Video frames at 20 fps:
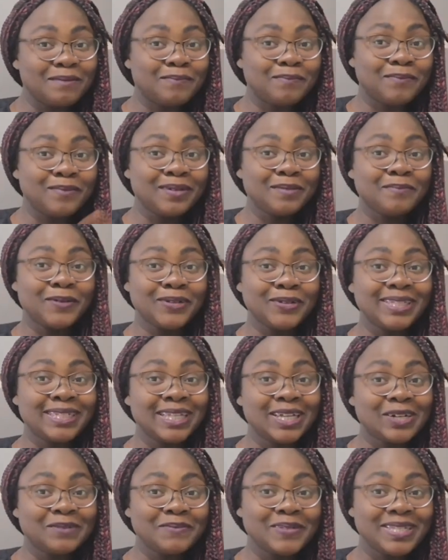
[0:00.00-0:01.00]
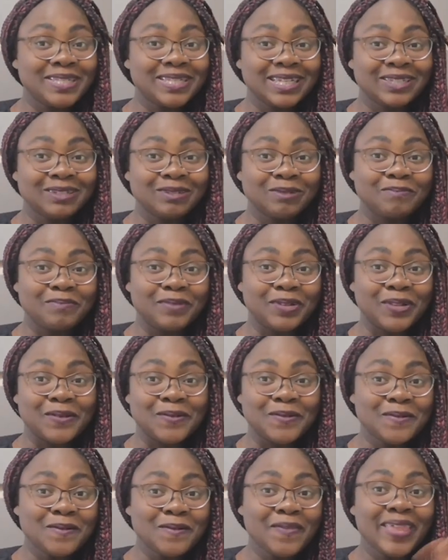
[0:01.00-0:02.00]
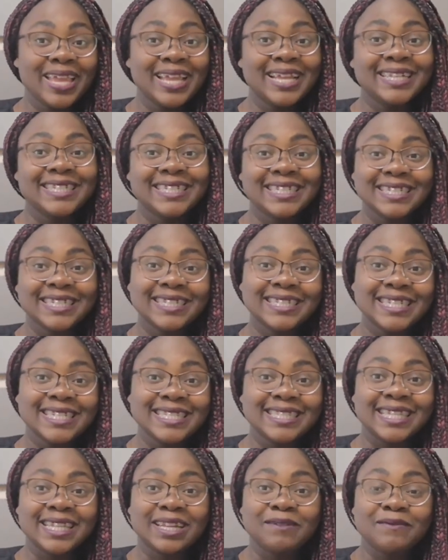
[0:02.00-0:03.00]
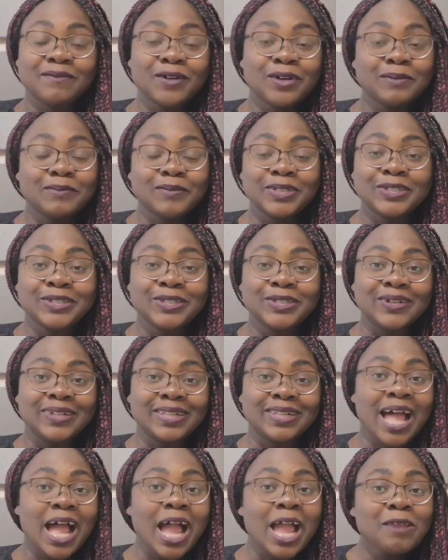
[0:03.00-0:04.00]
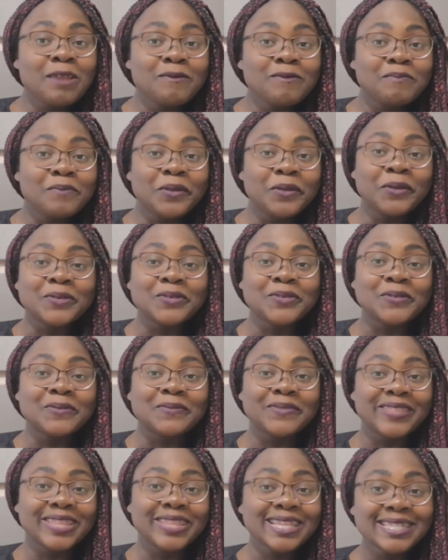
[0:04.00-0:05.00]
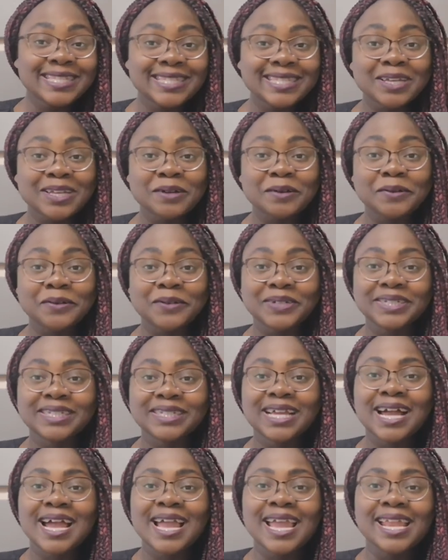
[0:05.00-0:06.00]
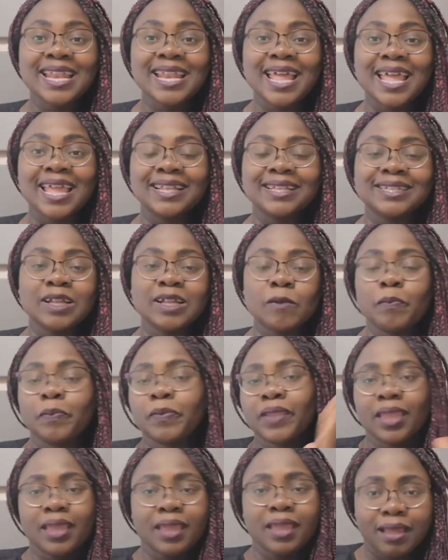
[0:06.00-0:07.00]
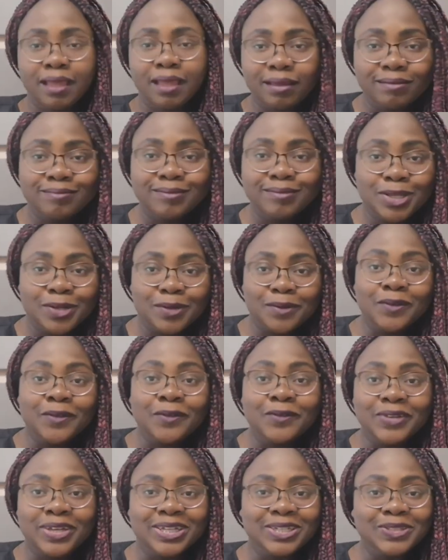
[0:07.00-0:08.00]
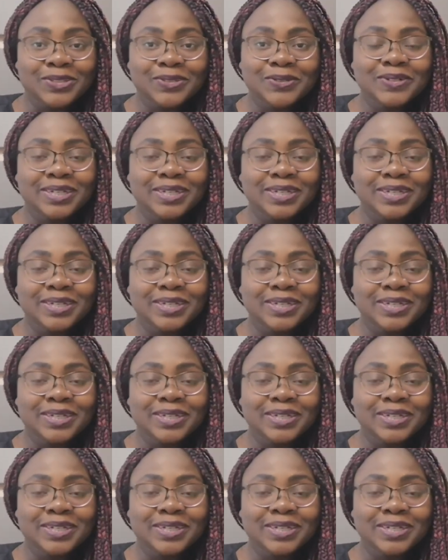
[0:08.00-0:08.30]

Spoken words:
put in the comment section below changes that have come into your life because of this quarantine. And you know, if you're a student